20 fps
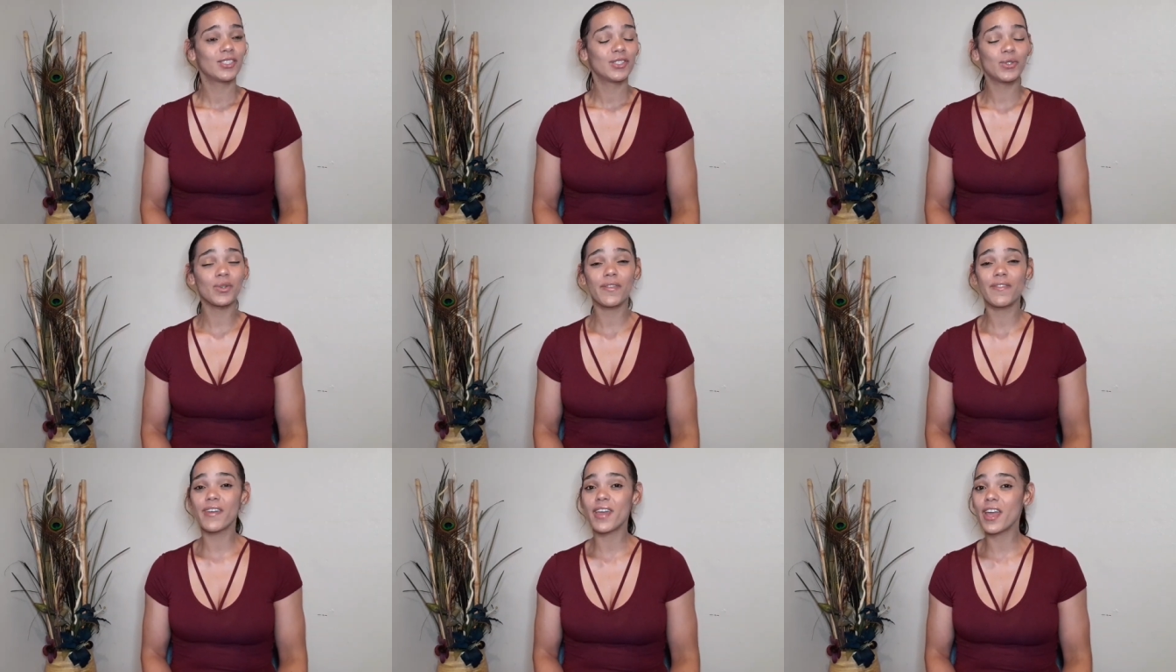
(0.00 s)

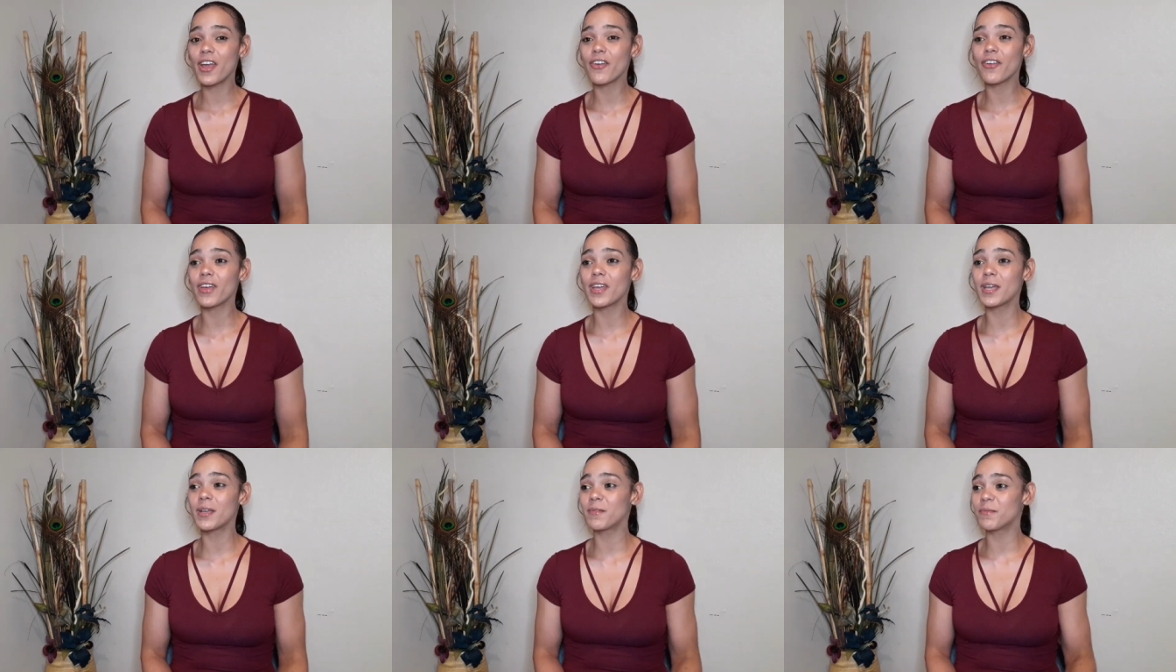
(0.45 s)
to a
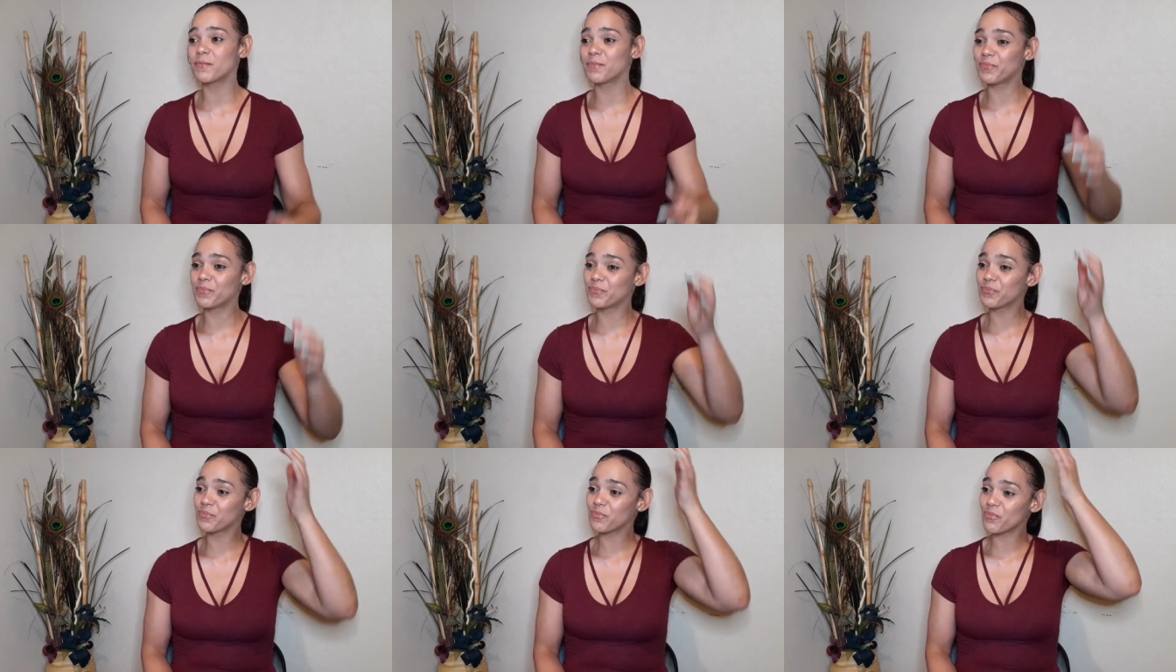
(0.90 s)
very,
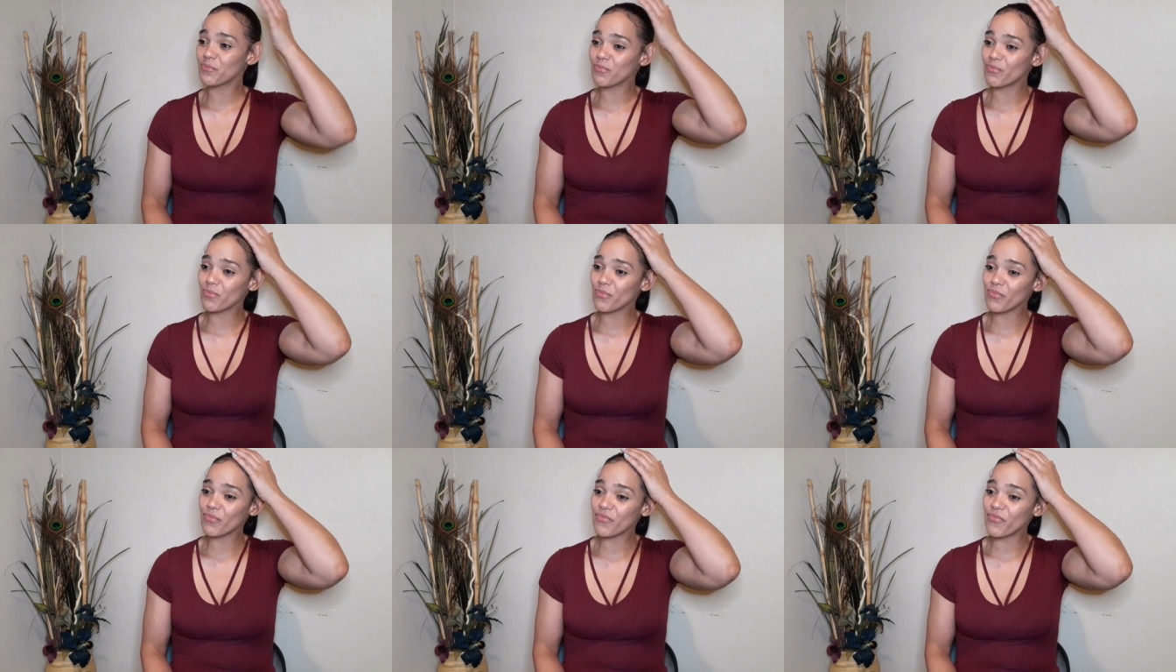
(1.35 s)

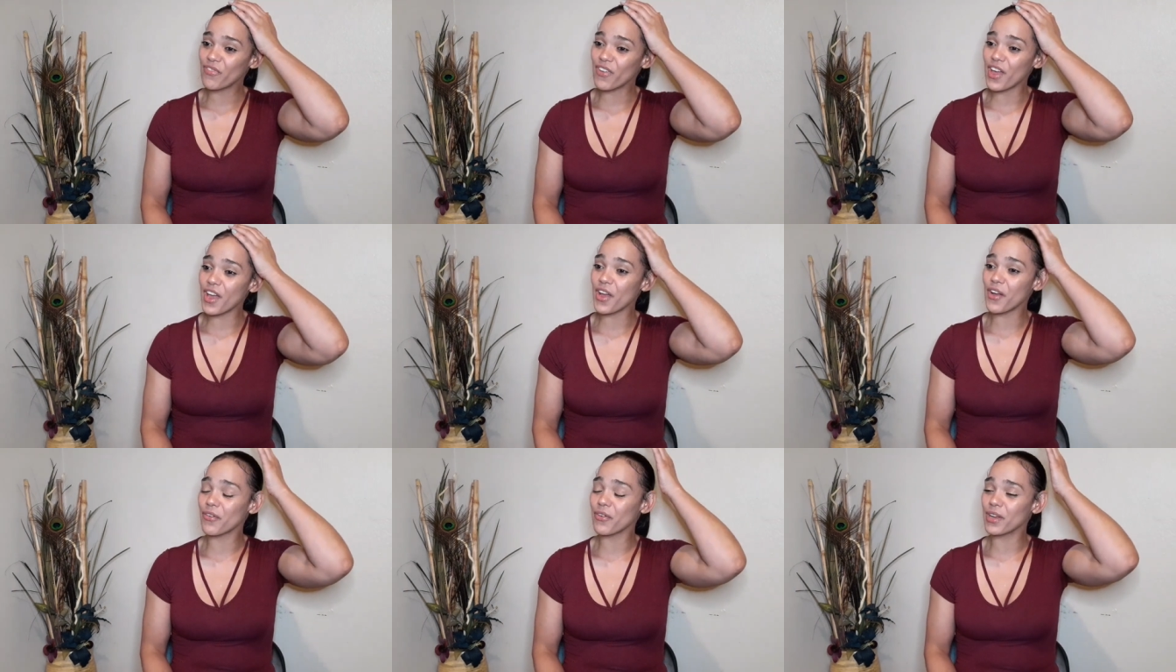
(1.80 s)

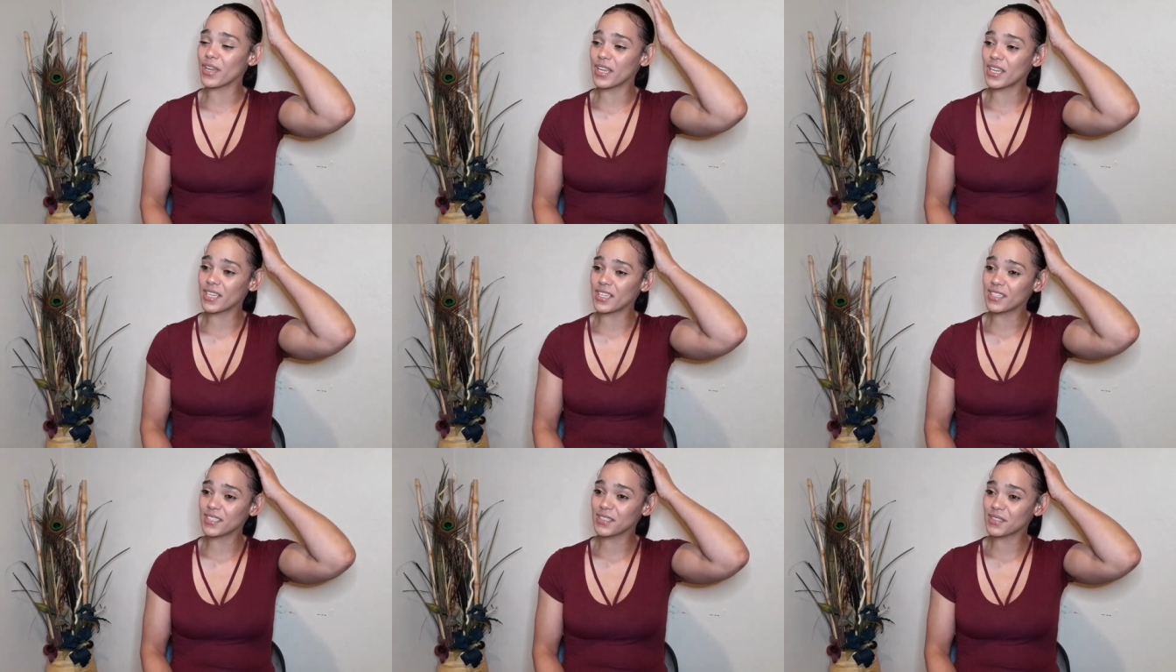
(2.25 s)

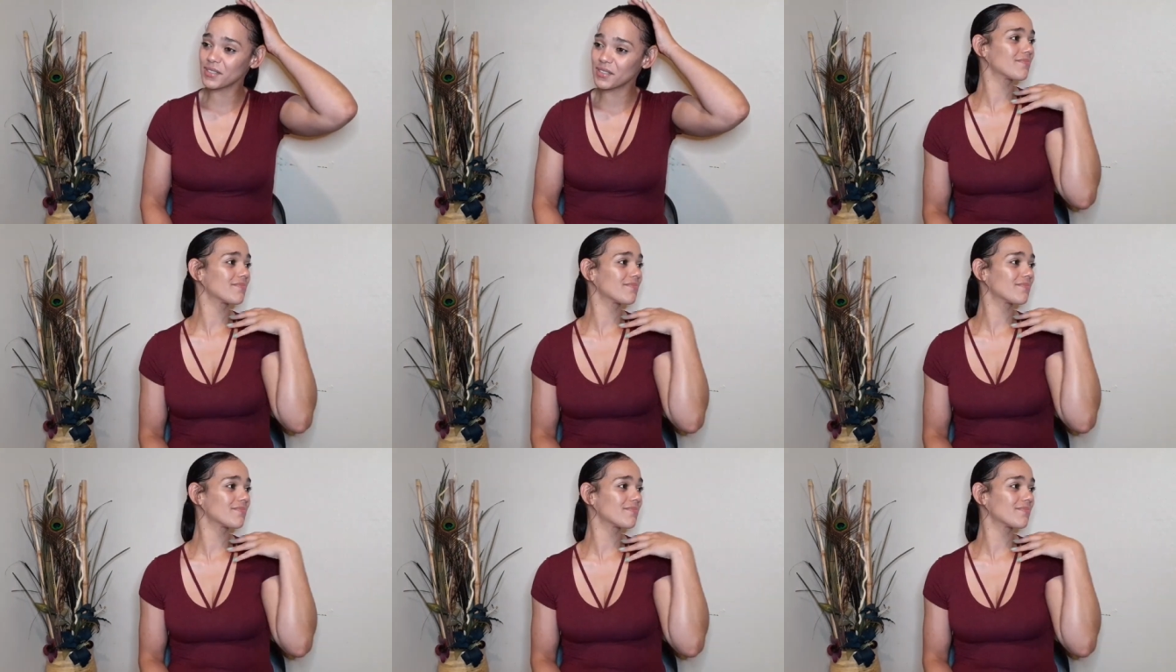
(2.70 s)
very